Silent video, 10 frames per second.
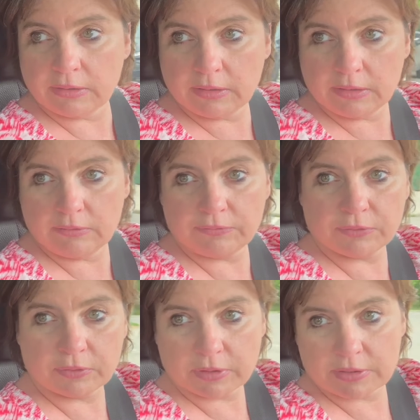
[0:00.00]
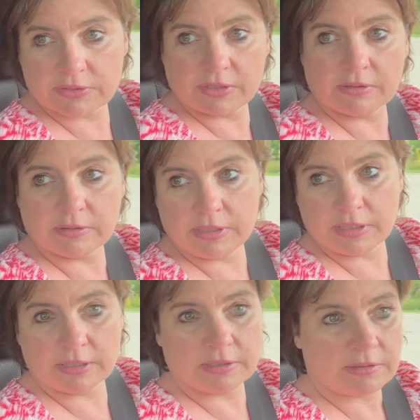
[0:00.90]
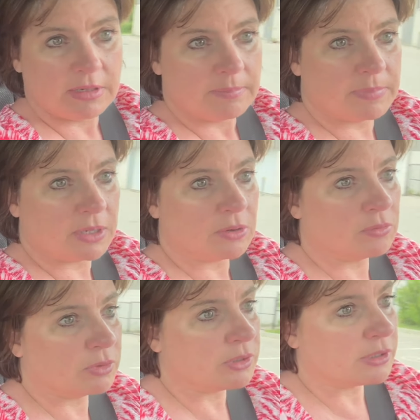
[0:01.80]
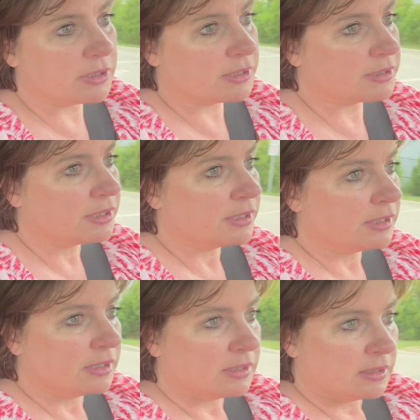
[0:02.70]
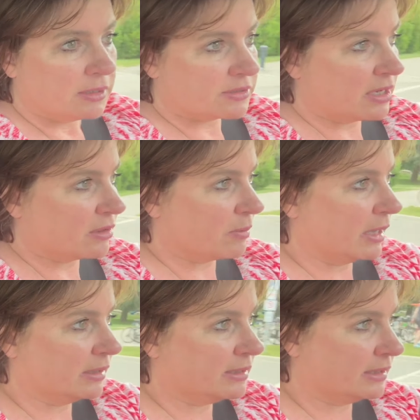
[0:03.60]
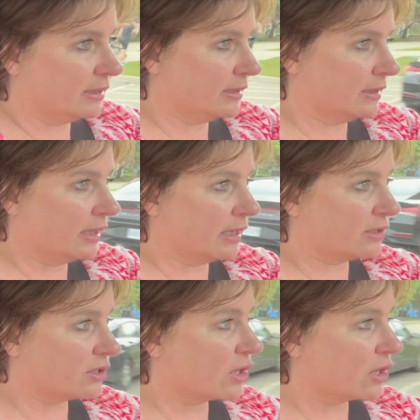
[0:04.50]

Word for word: and Fergus area, Bellwood, Center Wellington, gets